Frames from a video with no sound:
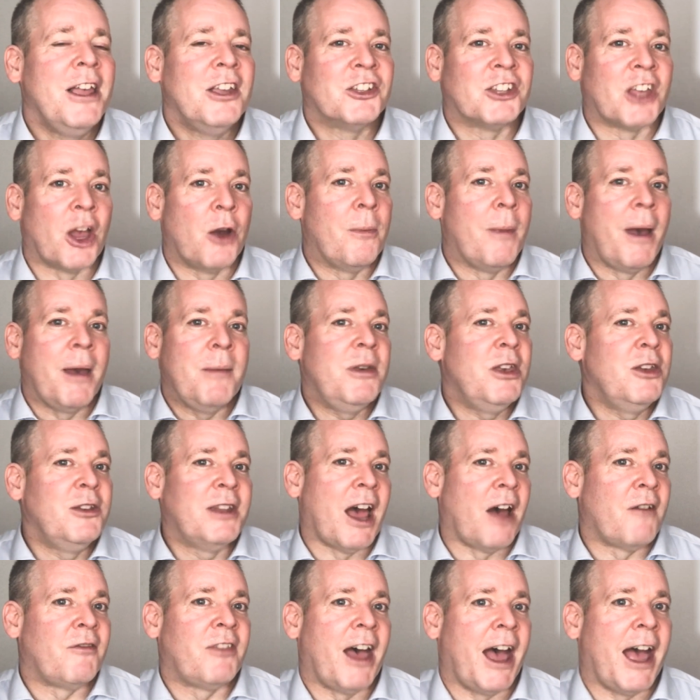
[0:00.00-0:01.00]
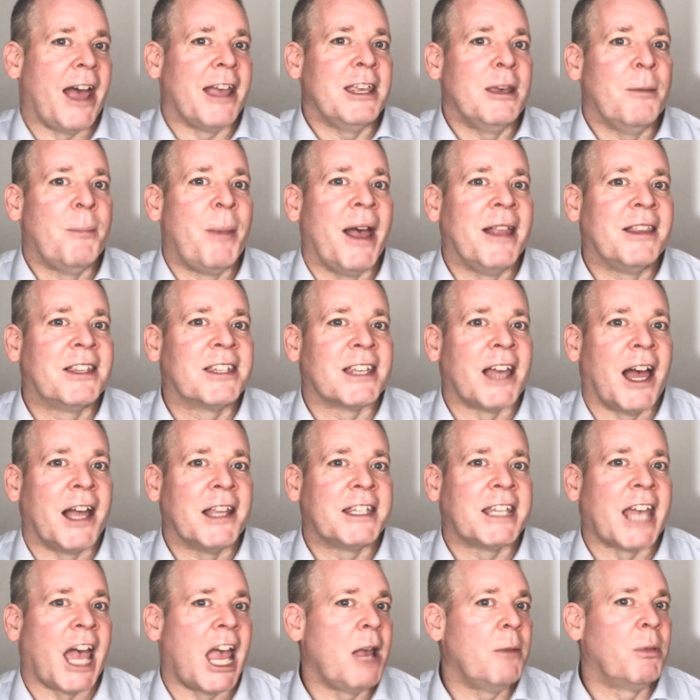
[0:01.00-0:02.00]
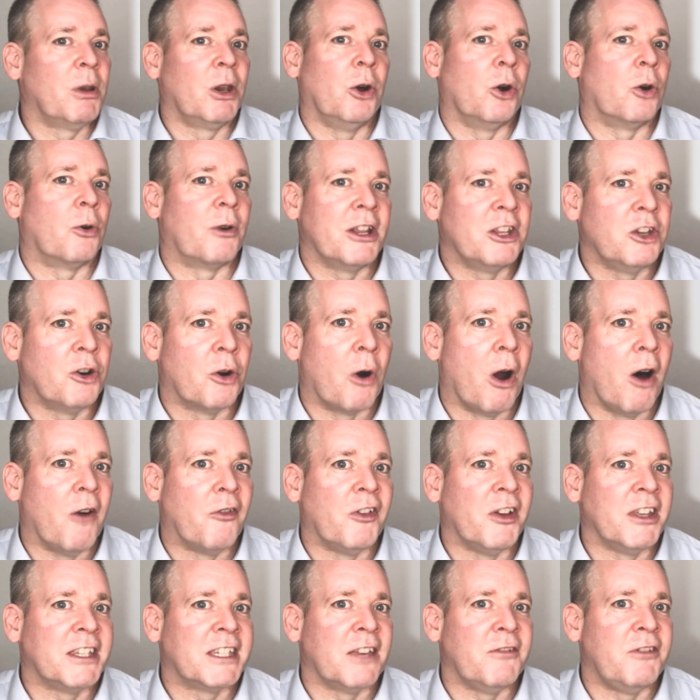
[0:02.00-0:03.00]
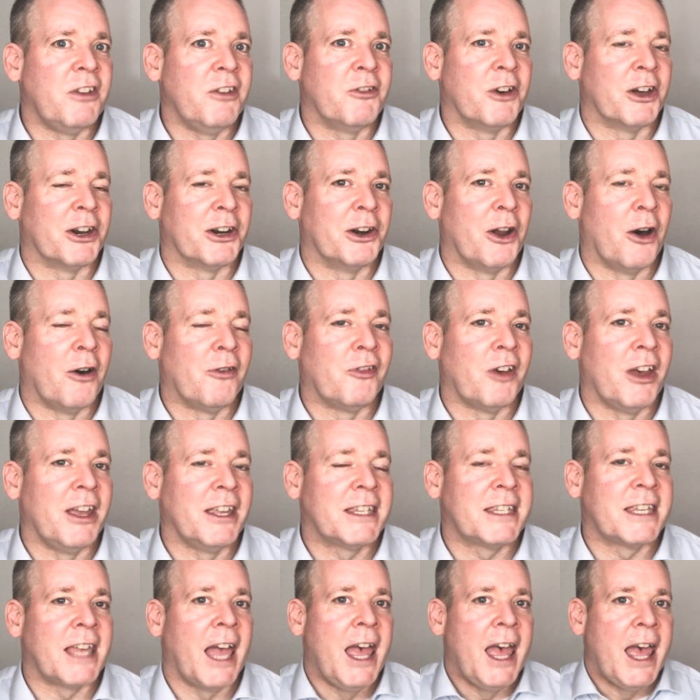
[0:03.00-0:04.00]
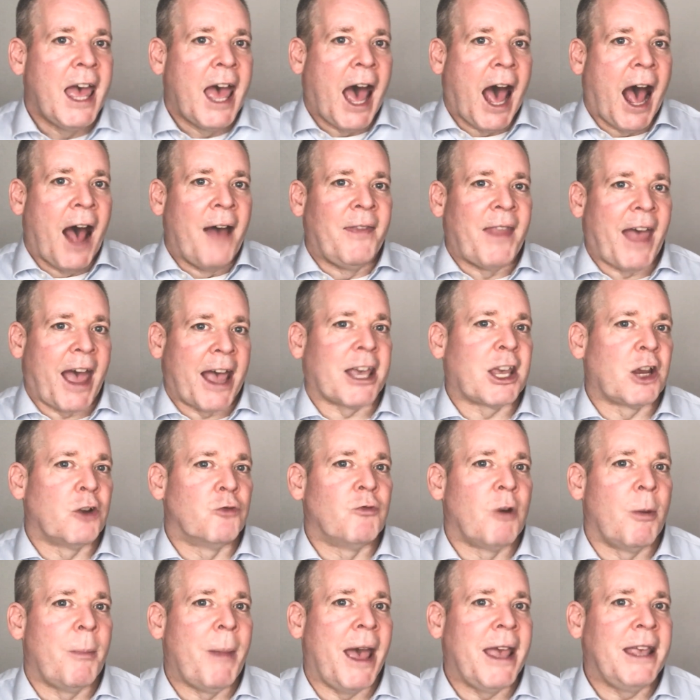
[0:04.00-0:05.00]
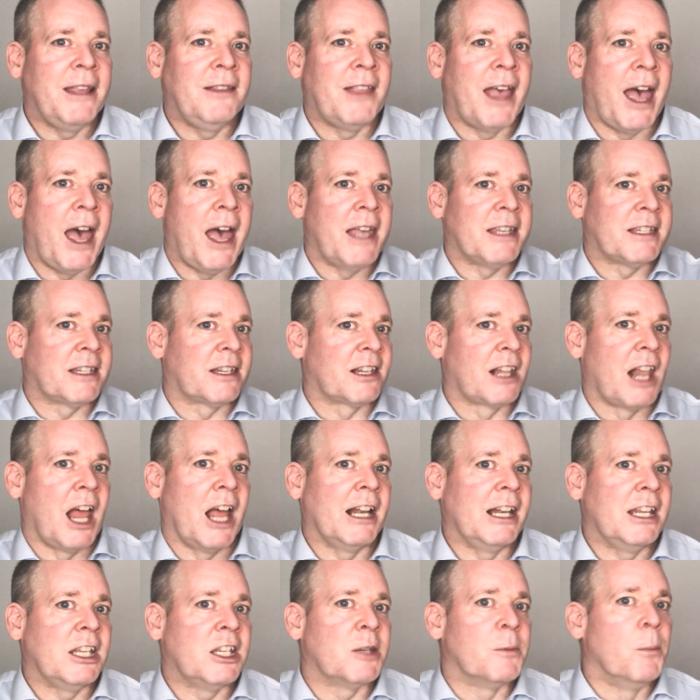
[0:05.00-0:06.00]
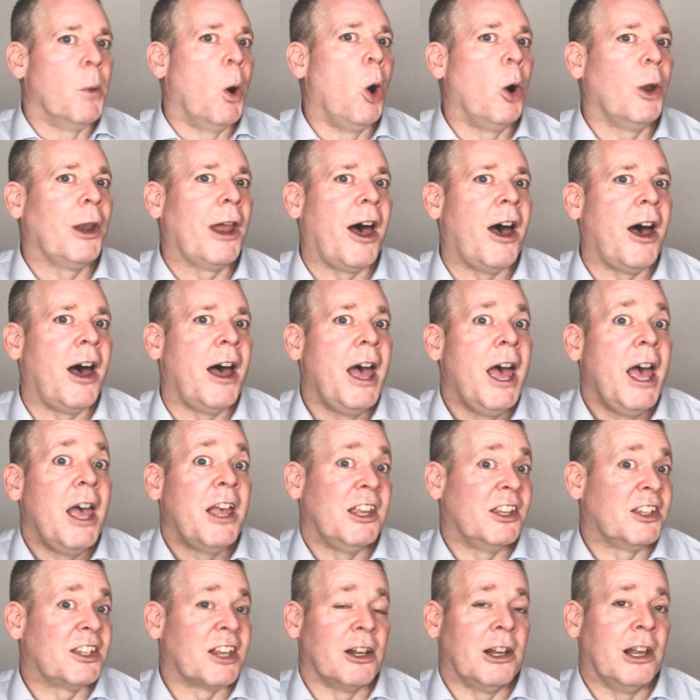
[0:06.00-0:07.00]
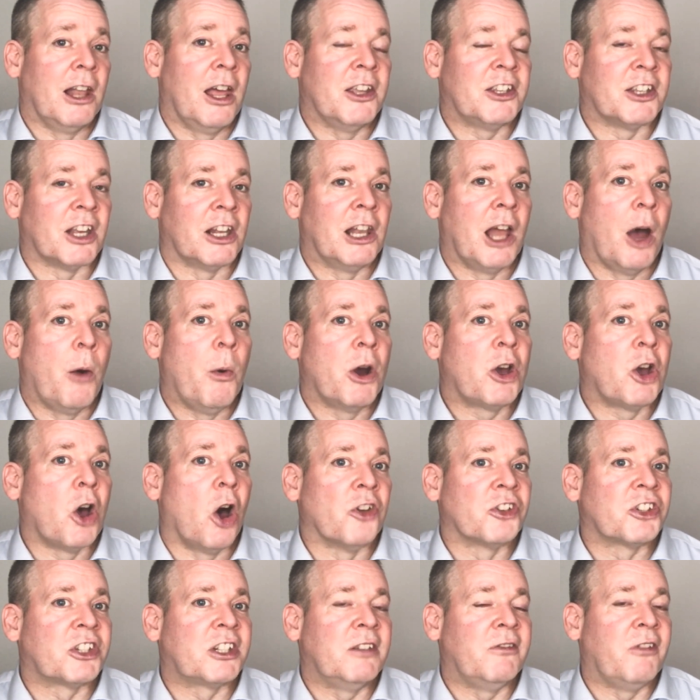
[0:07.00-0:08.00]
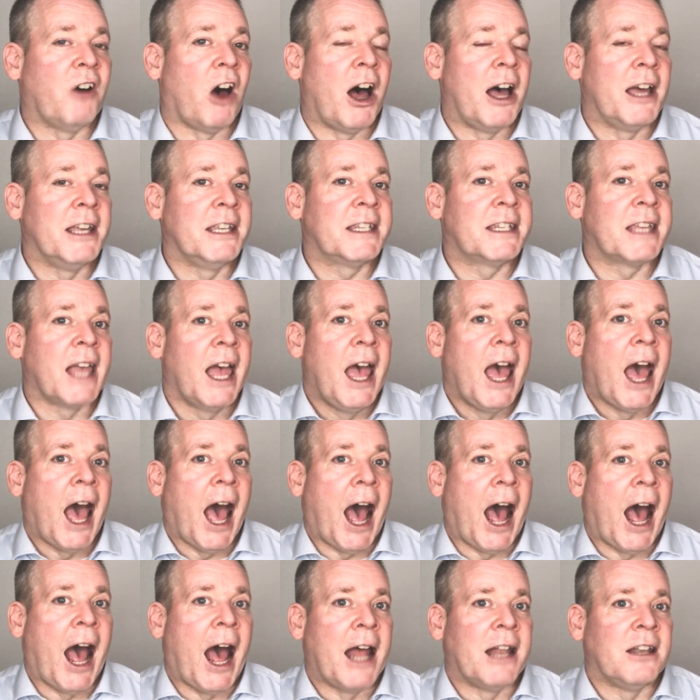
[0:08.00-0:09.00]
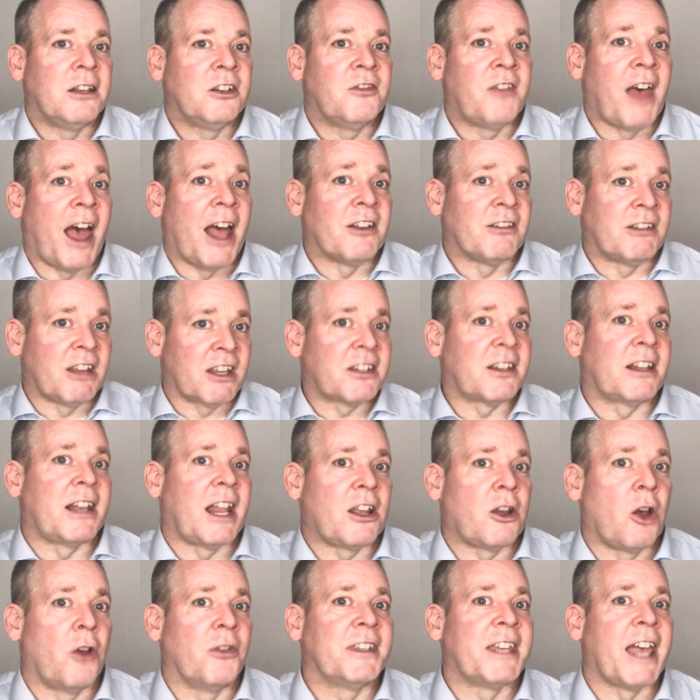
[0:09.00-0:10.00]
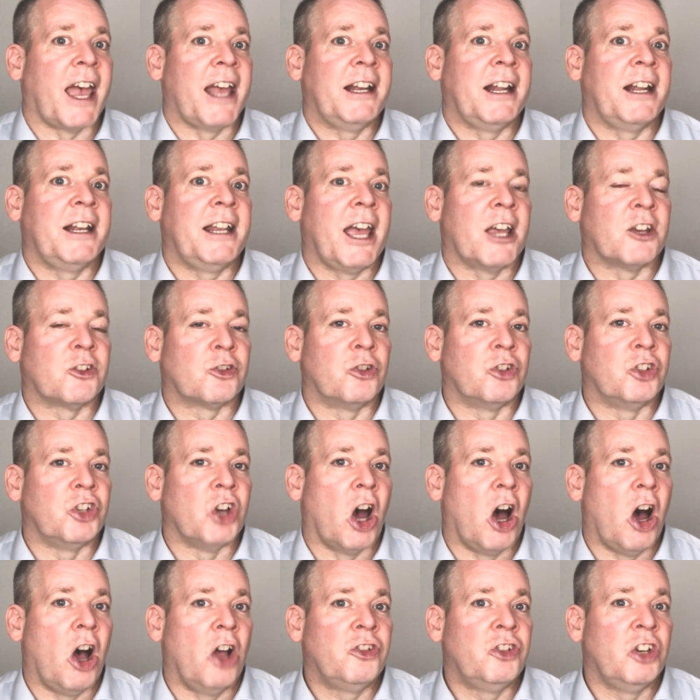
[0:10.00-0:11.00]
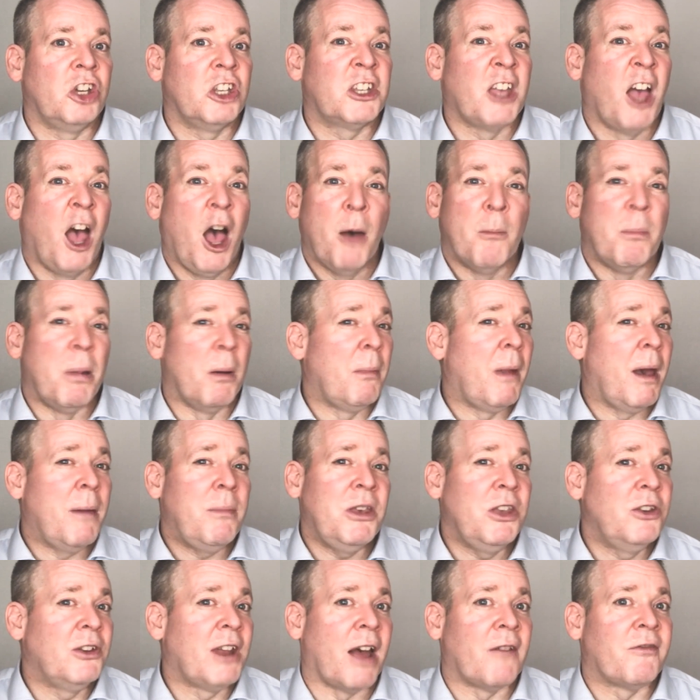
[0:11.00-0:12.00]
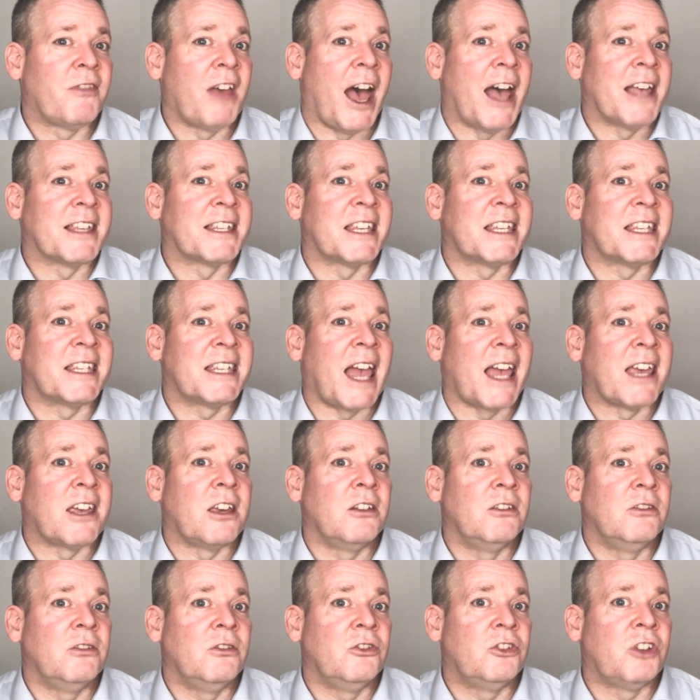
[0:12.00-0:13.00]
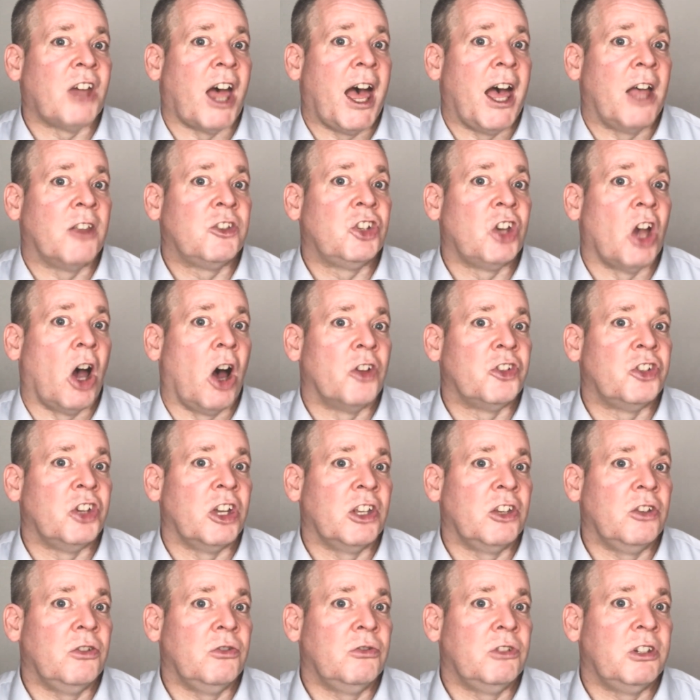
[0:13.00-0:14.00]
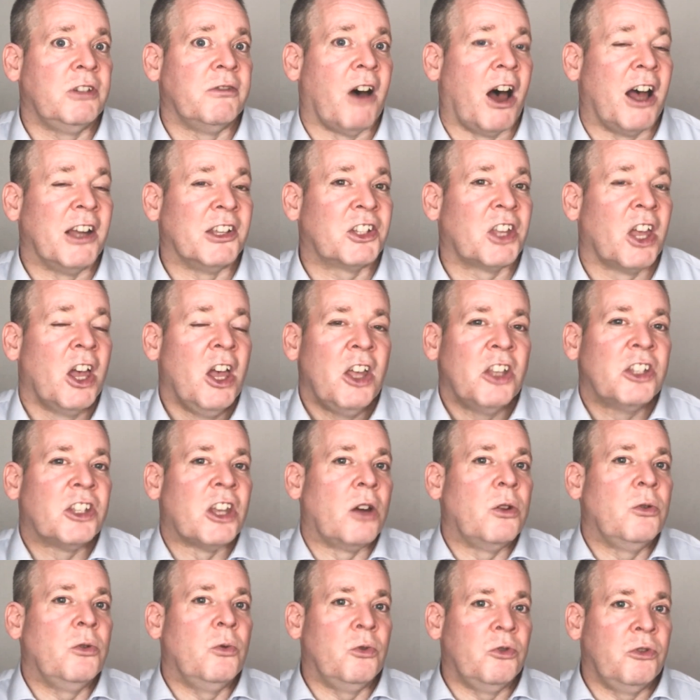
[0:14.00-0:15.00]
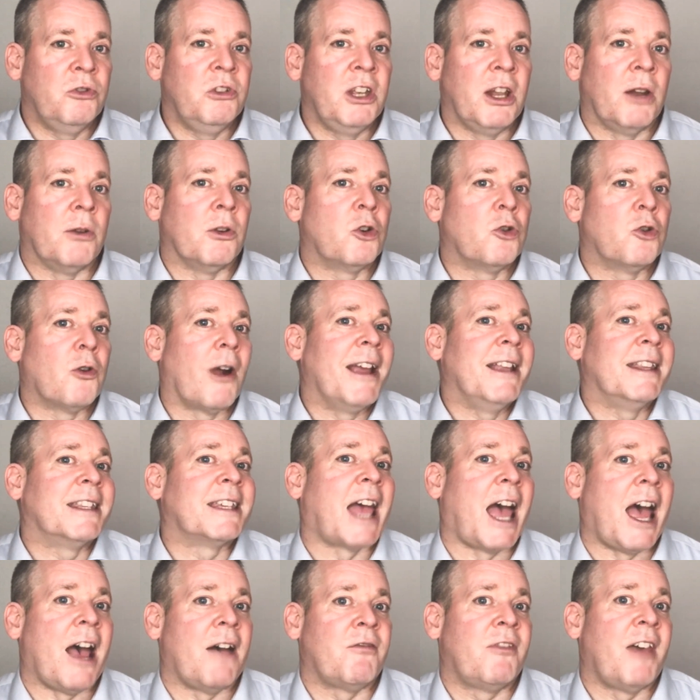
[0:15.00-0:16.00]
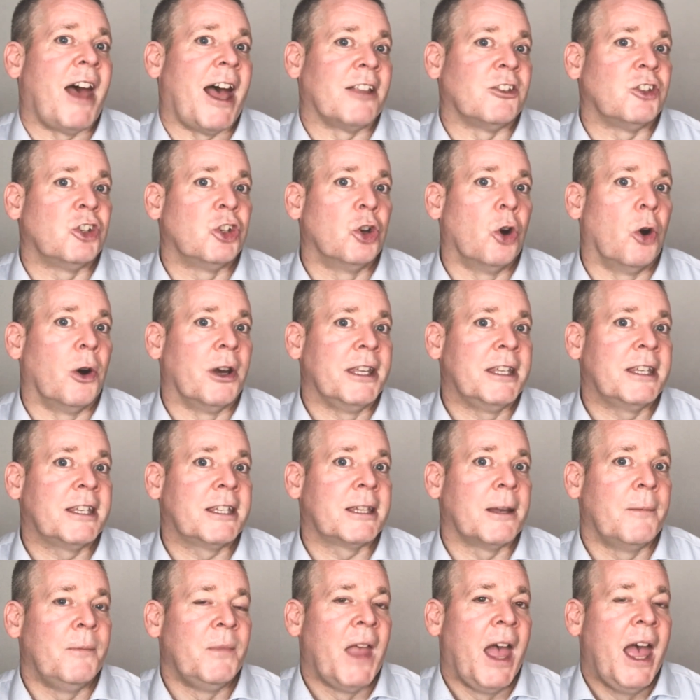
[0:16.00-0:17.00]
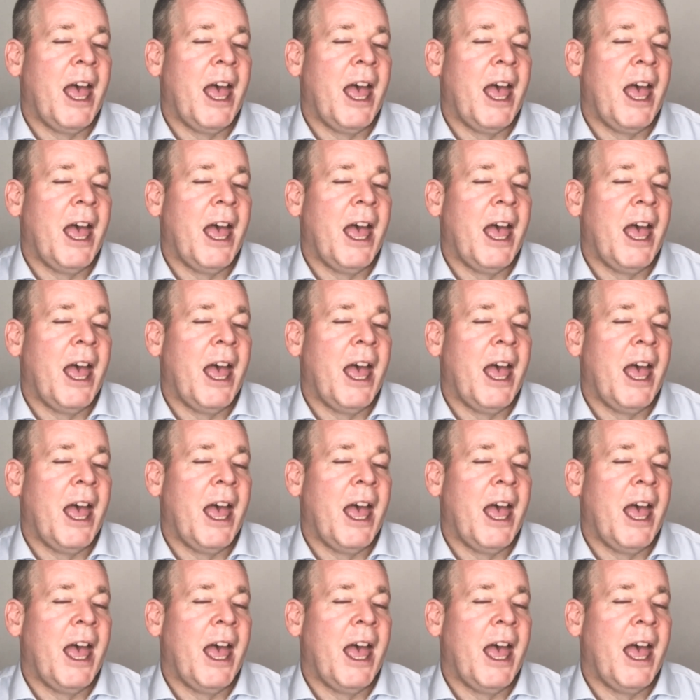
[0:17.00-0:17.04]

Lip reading: So maybe you'd have that at your bedside table or in your office if you've got an office, and that can remain there. It's slightly smaller, it's a lower cost device, and that doesn't contain any extra chargers, but maybe you'd have that as a second charging device. So, you know, great to have that choice.